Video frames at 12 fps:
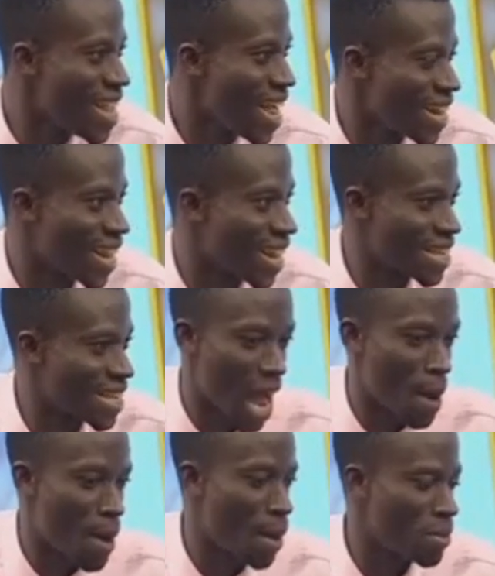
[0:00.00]
And the catches
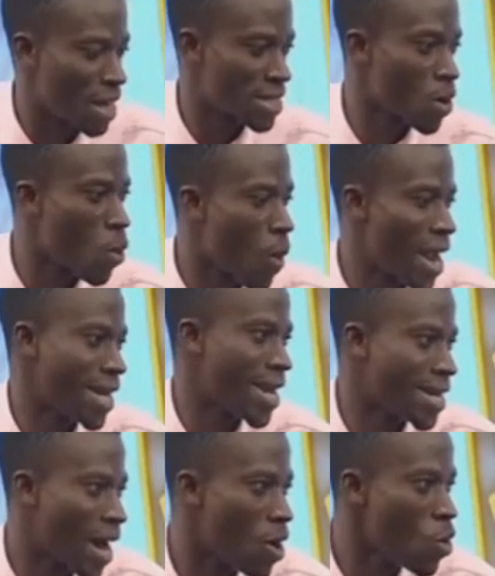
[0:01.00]
Amamina say why
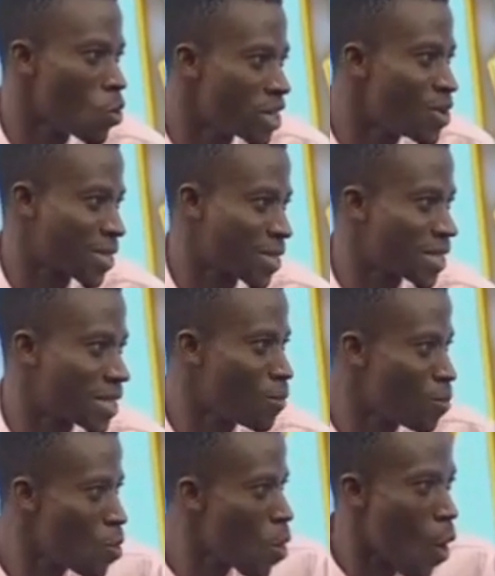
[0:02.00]
that within your
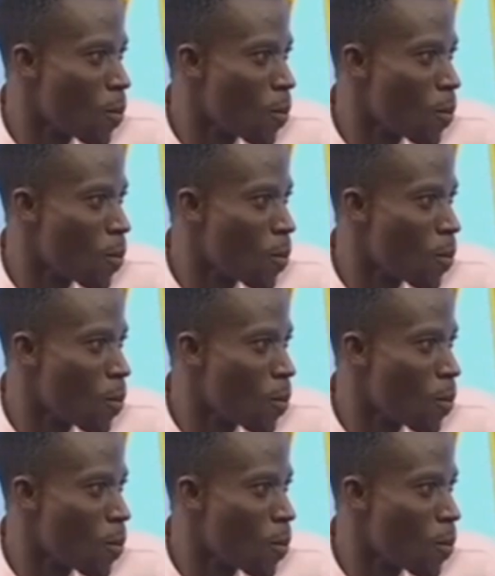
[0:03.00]
system.